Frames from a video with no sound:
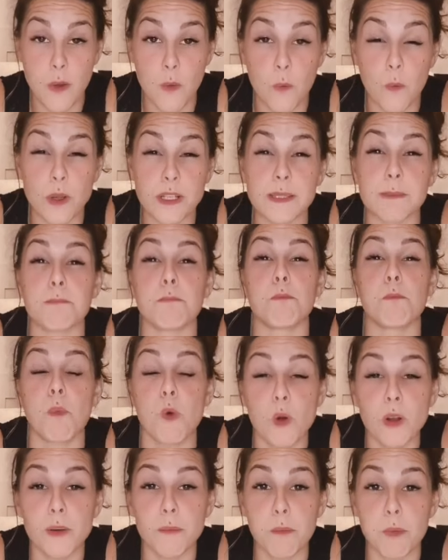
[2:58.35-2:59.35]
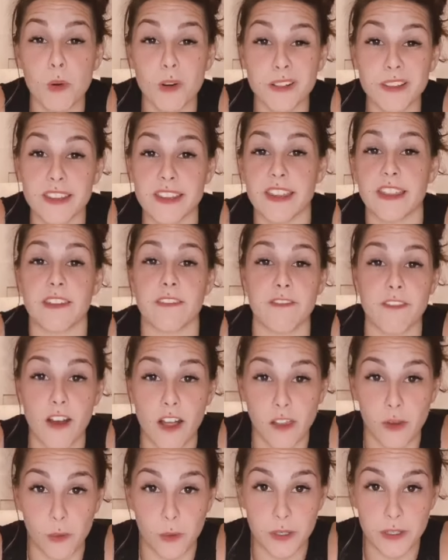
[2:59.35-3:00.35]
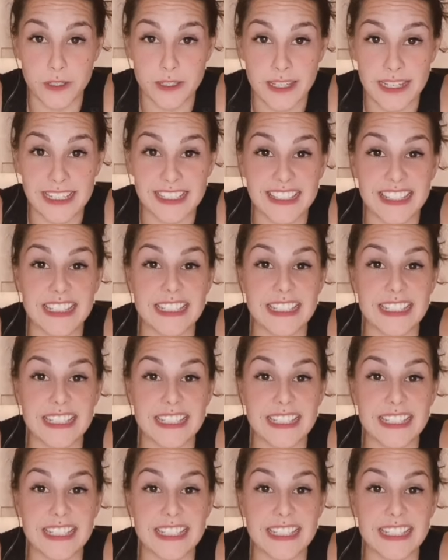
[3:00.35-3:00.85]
What's more important than the followers is the